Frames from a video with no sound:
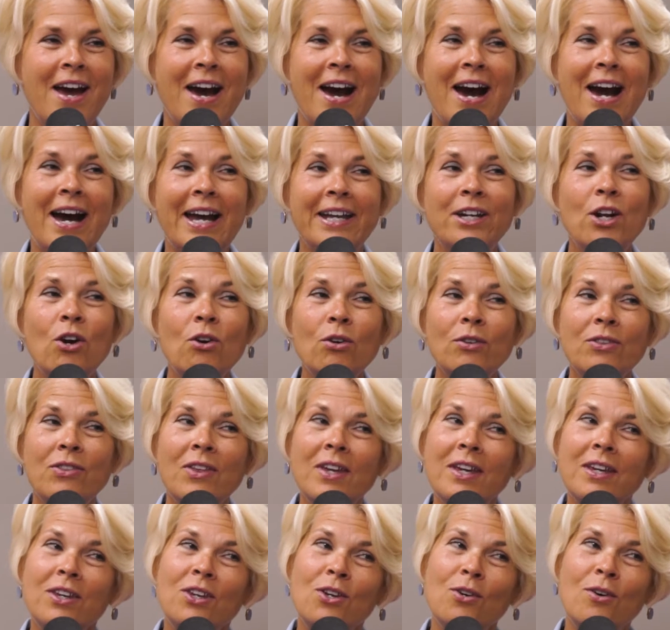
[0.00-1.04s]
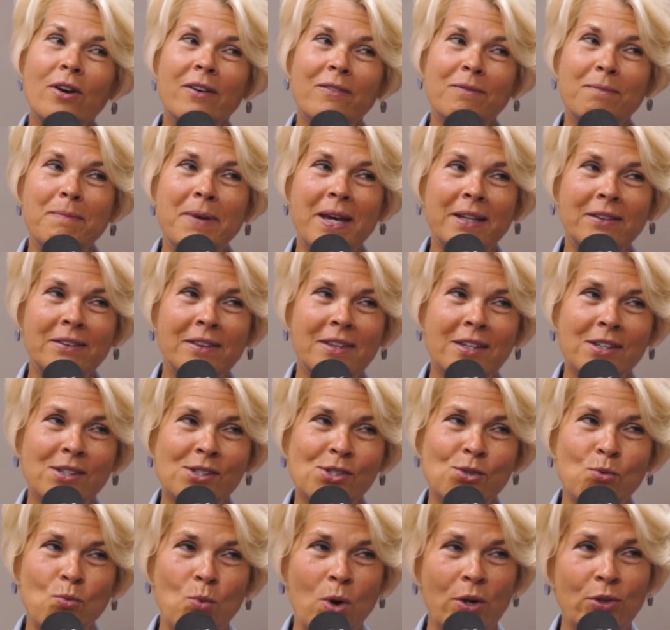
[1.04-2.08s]
I don't think you have met
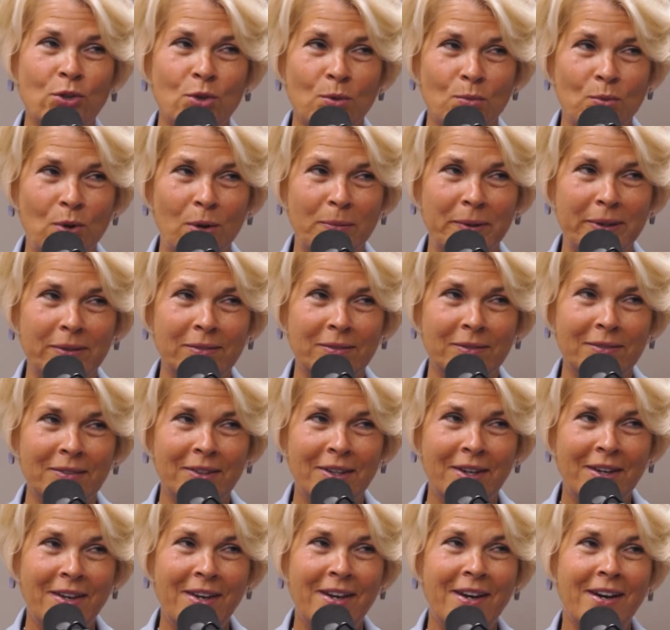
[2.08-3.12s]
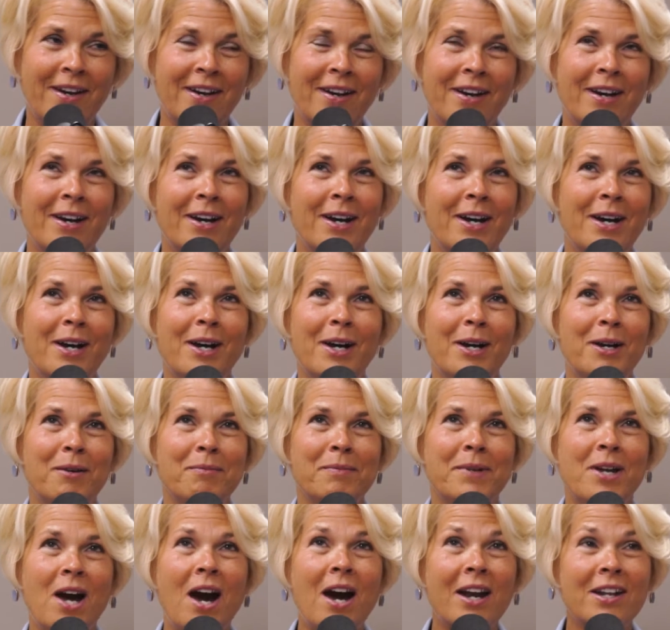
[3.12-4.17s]
this Wonder Woman,
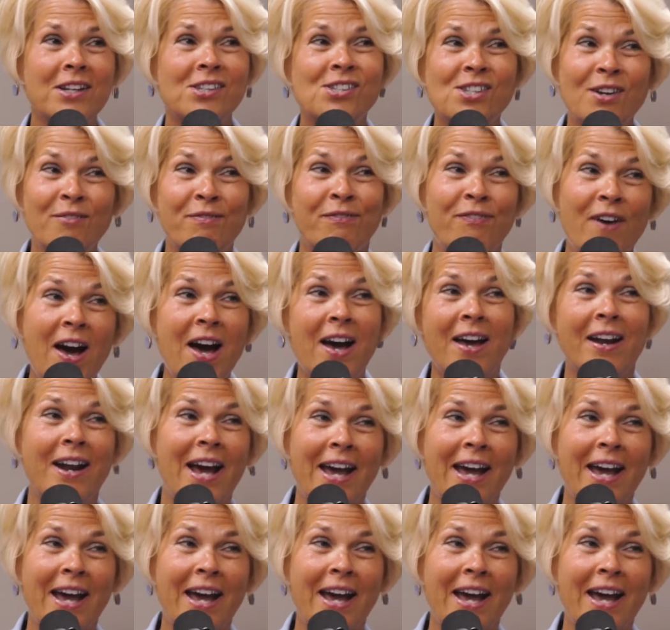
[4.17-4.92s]
goddess of fun.